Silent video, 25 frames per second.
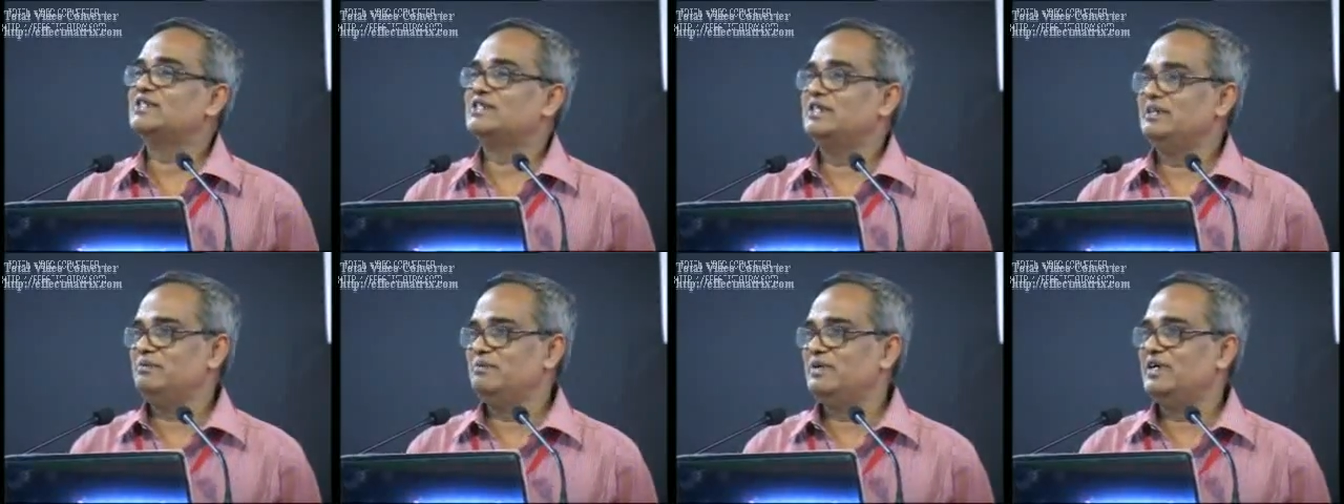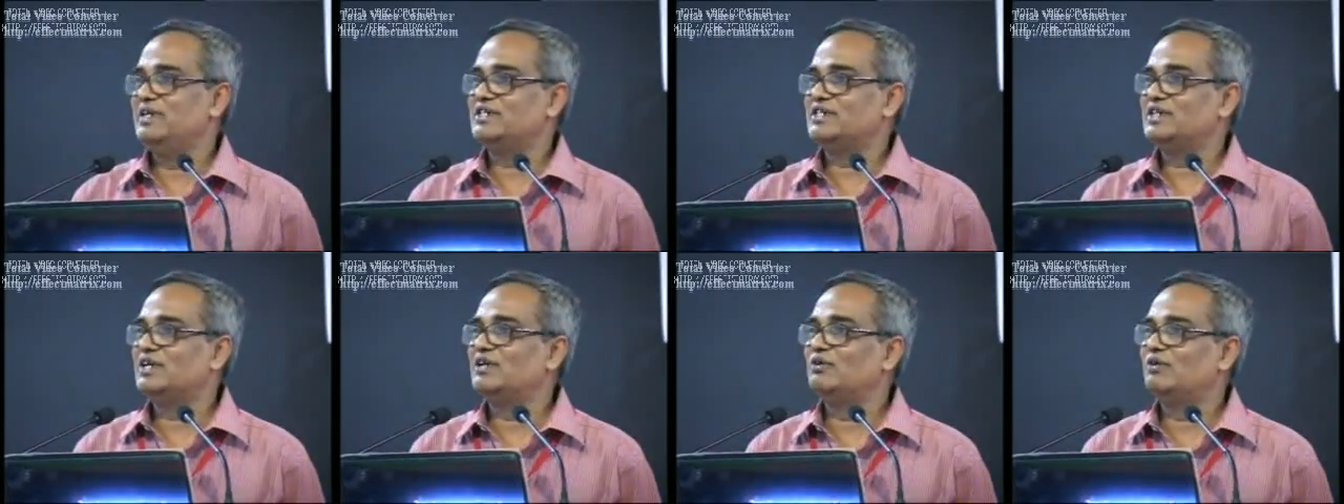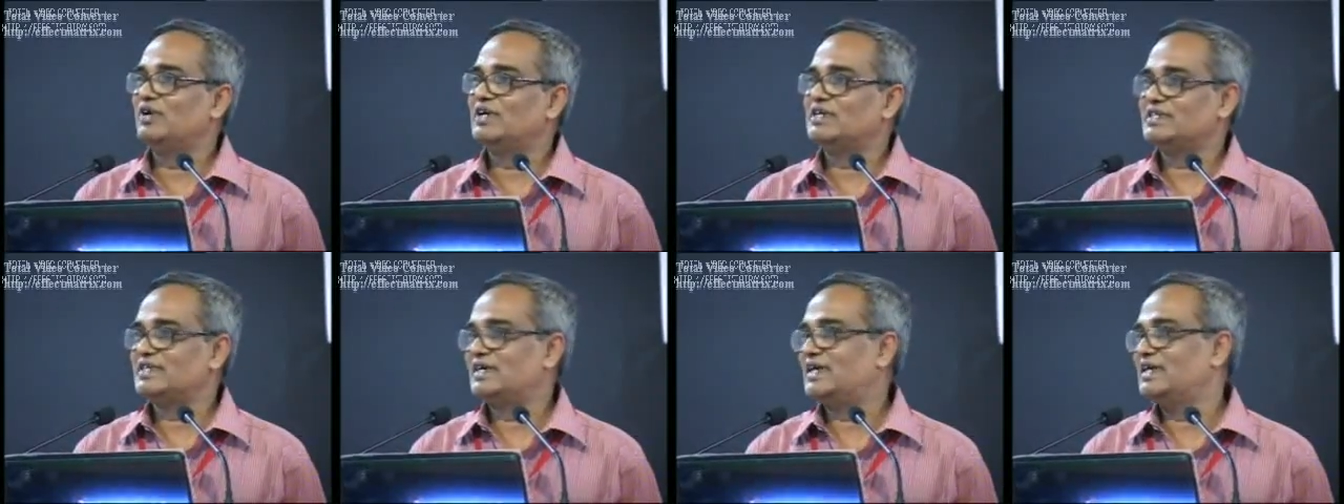My
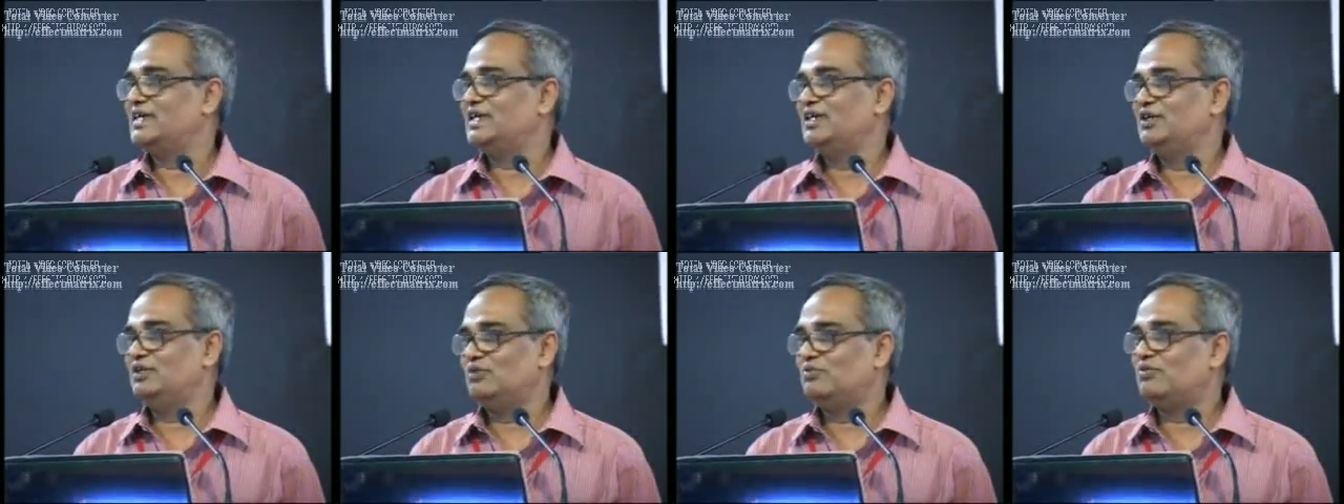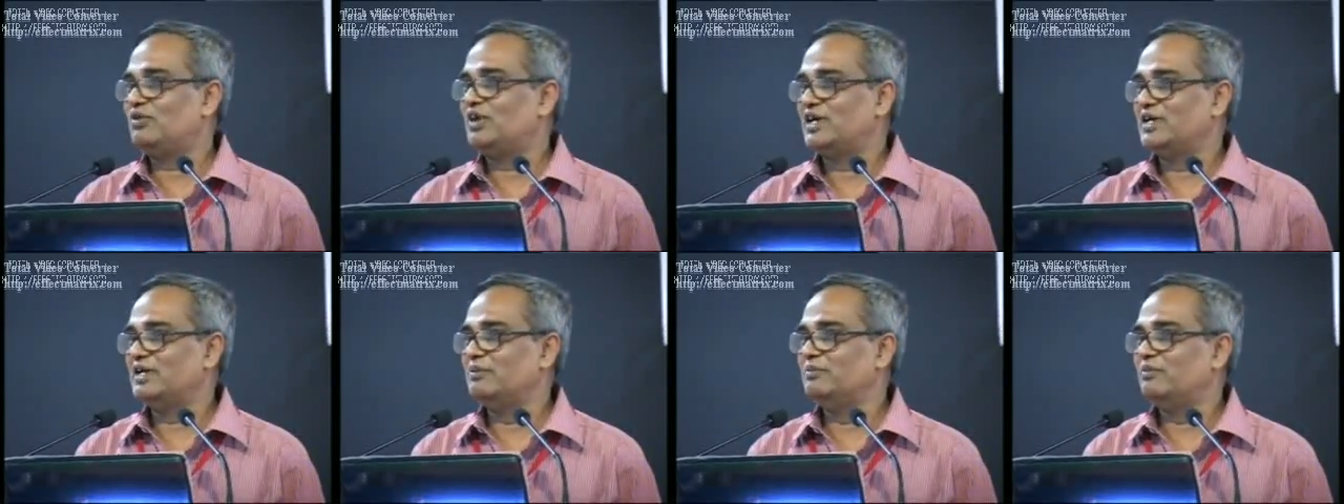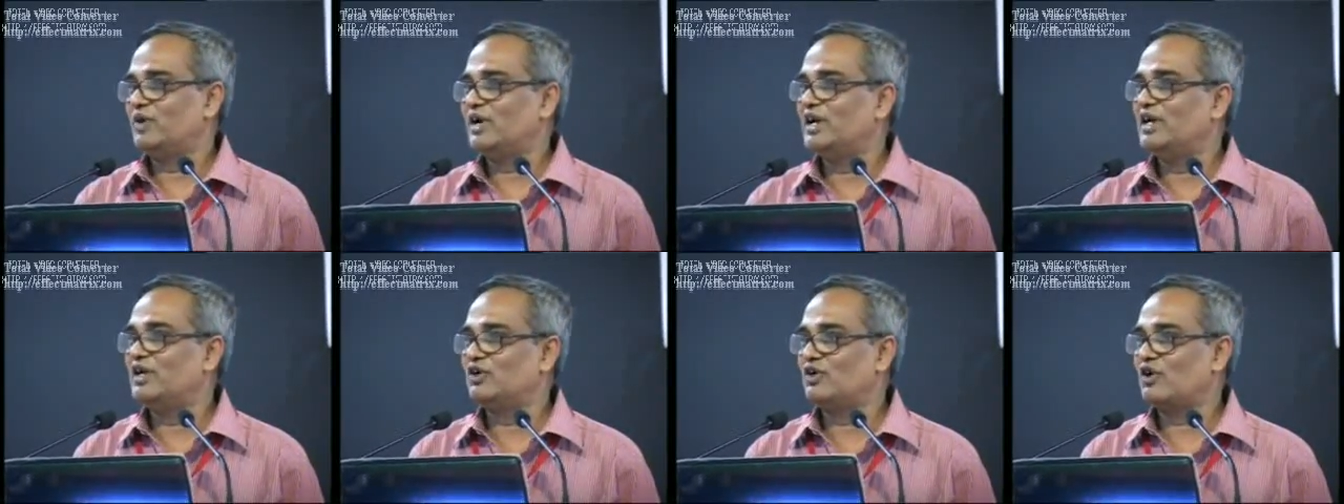estimation was
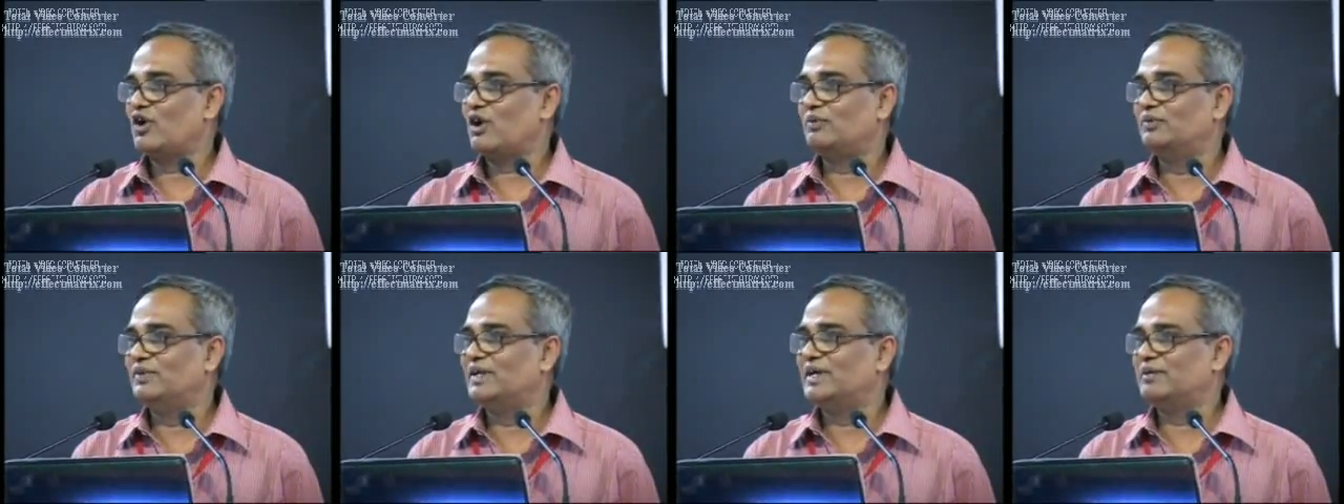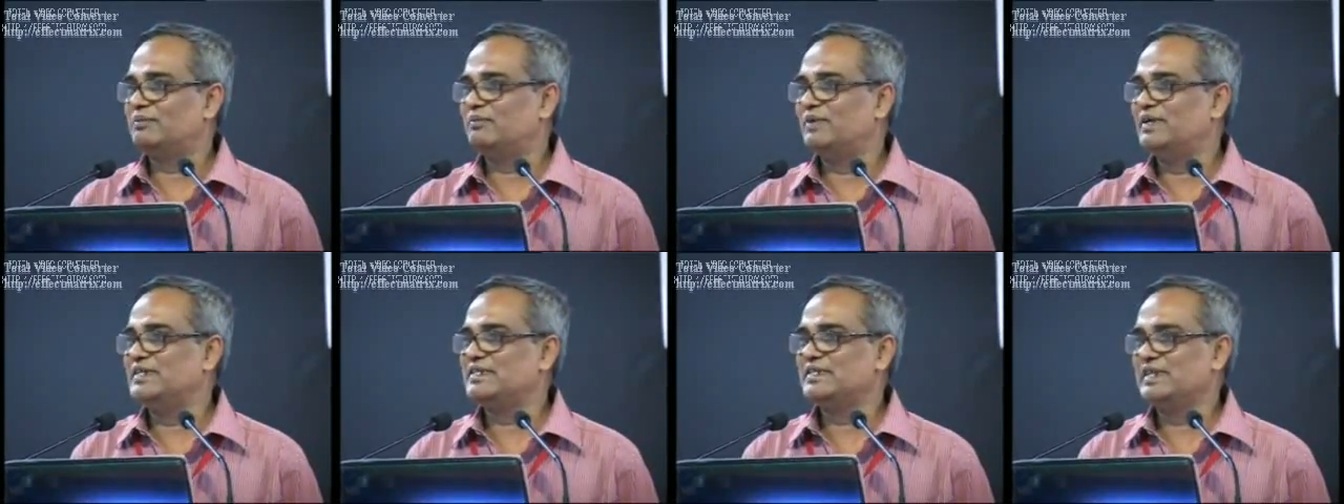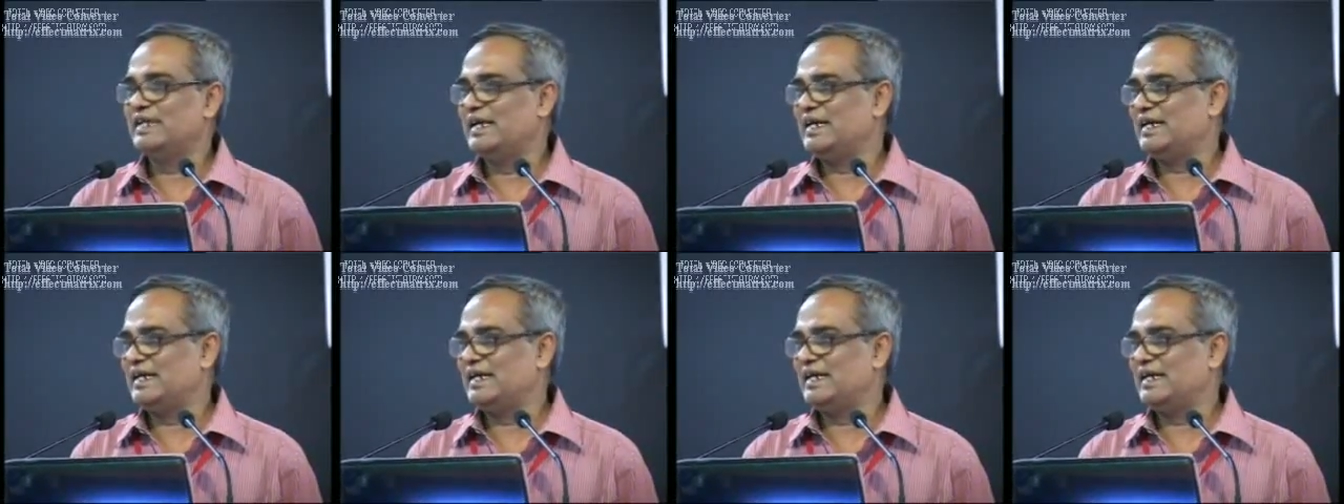30 to 40 point drop.